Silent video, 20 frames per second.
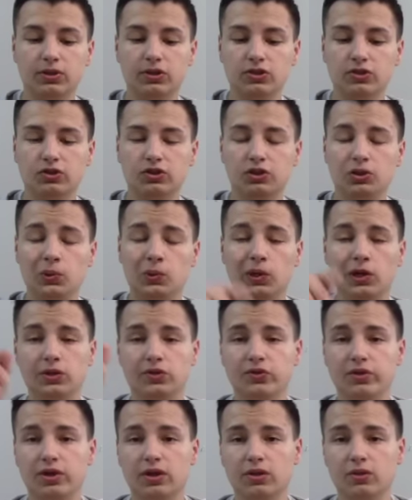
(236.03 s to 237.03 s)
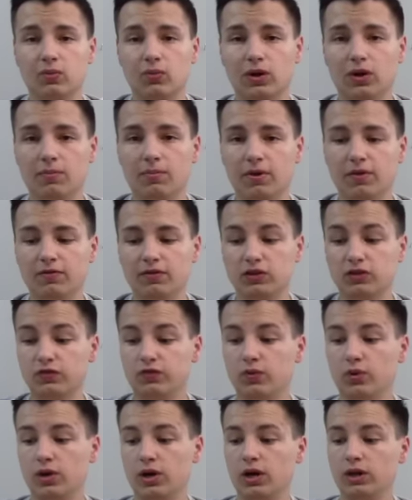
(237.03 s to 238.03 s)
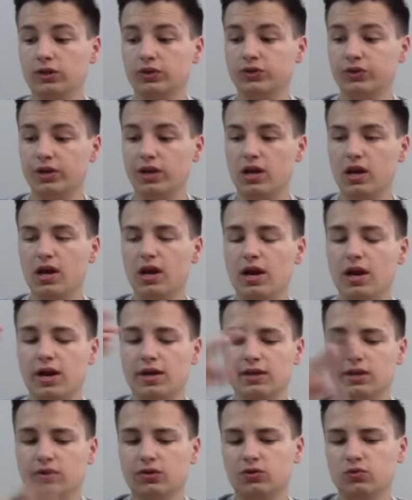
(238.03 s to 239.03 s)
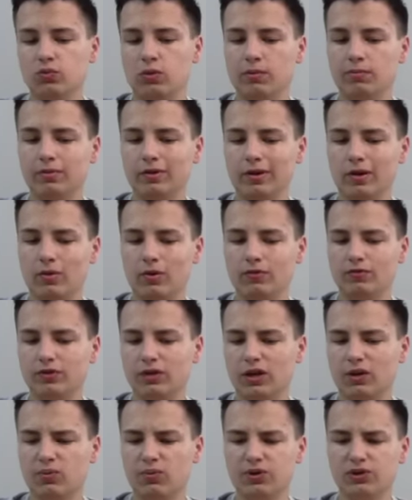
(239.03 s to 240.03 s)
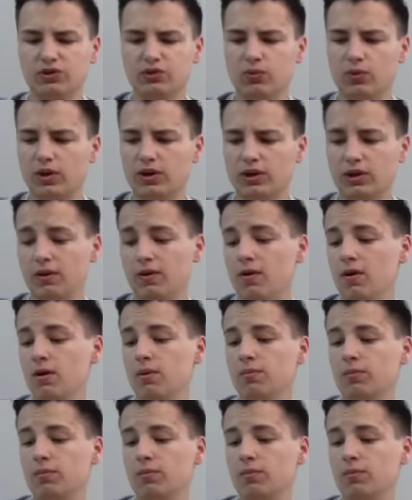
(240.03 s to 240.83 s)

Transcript: These are $200, and the one above it's $400, and then there's one below it for like $120.